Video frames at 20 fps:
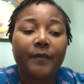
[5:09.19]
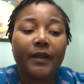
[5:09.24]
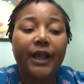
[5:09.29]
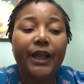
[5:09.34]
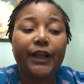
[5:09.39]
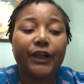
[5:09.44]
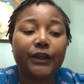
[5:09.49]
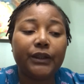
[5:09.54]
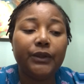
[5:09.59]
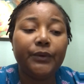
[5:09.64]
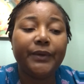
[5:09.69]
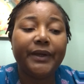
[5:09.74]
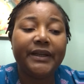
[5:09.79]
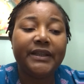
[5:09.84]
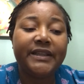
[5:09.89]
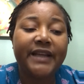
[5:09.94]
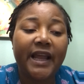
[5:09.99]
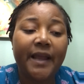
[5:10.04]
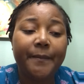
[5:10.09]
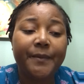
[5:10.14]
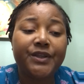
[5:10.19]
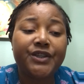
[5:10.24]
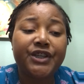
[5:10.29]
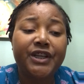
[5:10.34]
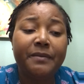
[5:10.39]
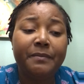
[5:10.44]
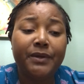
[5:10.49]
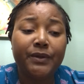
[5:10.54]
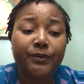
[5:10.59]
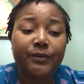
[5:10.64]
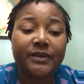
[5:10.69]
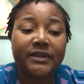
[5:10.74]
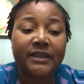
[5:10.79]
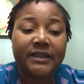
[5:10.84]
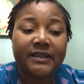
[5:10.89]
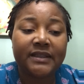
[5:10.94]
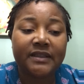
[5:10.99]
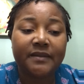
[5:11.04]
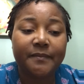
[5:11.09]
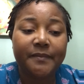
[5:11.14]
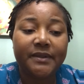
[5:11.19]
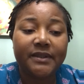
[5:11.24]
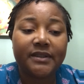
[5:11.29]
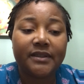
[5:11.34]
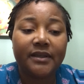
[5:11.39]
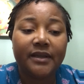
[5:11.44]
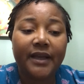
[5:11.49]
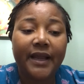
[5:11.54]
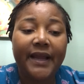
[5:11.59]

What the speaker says: including damaged immune systems